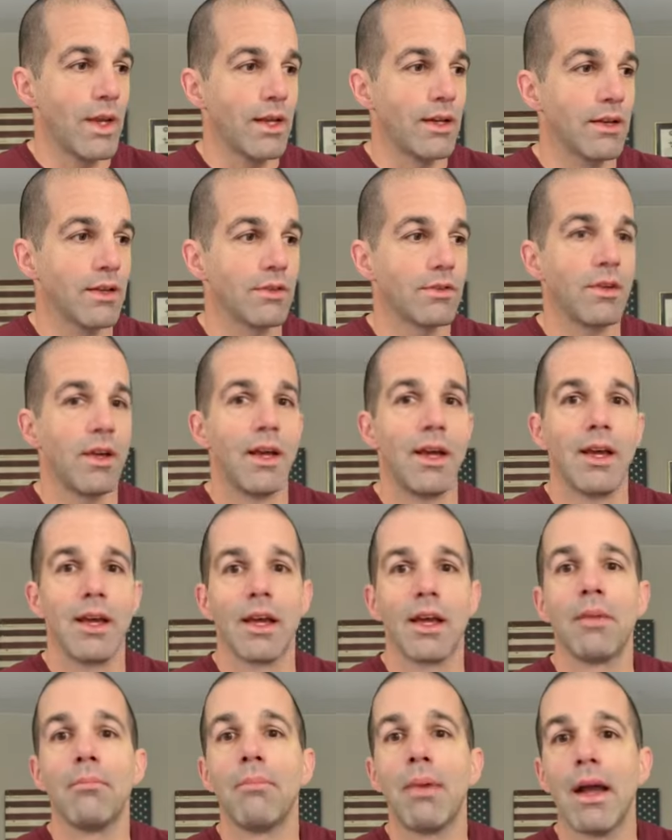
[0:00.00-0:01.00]
weakness
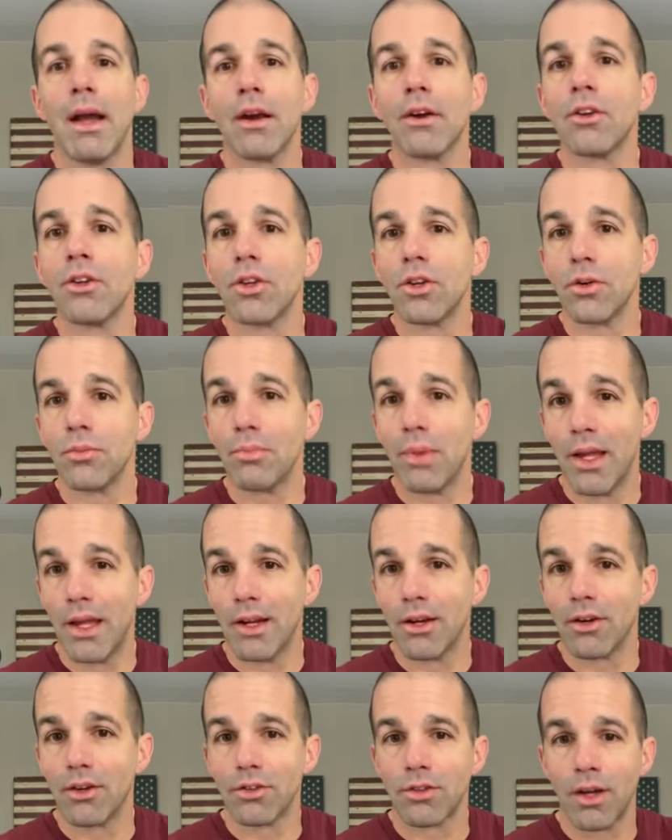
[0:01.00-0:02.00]
compared to your
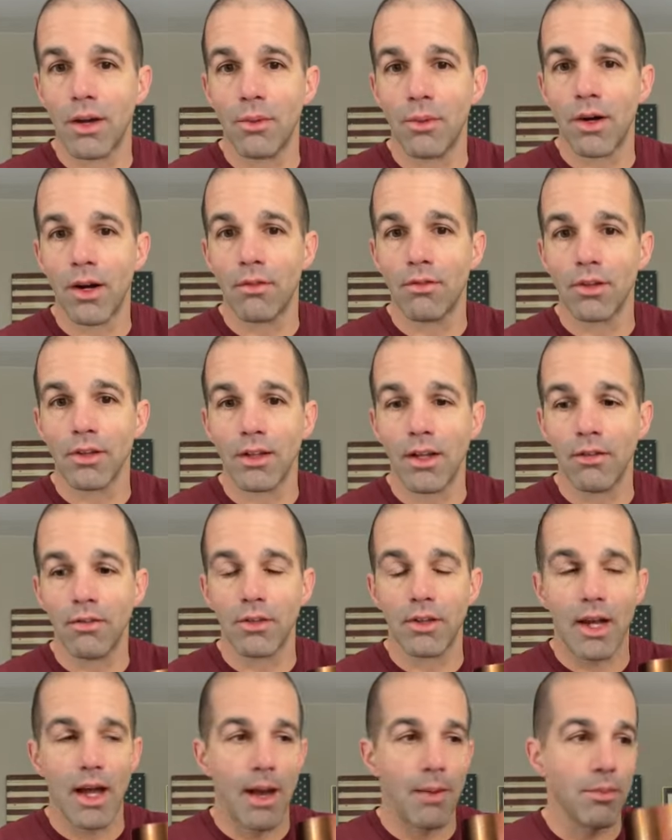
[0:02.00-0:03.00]
peers at whatever
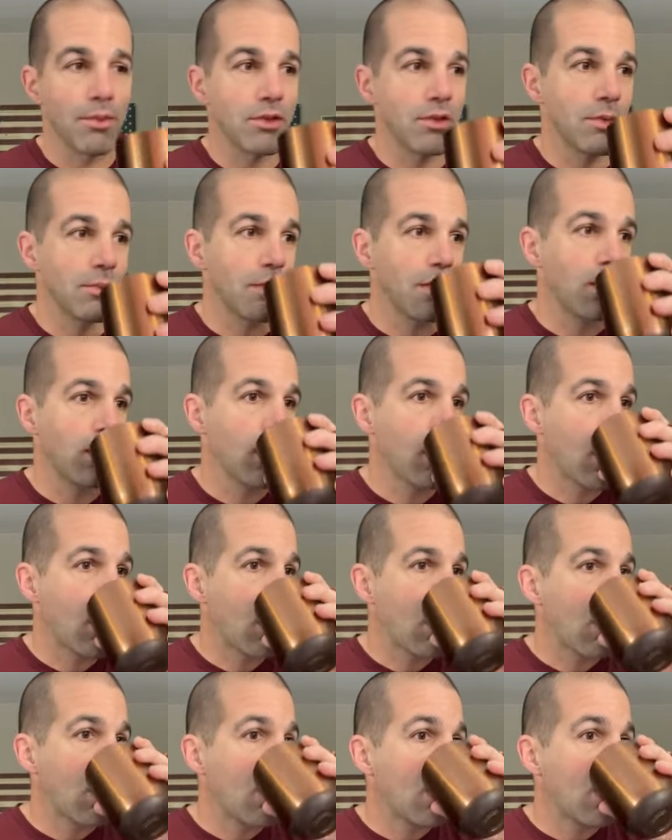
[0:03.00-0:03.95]
level it happens to be,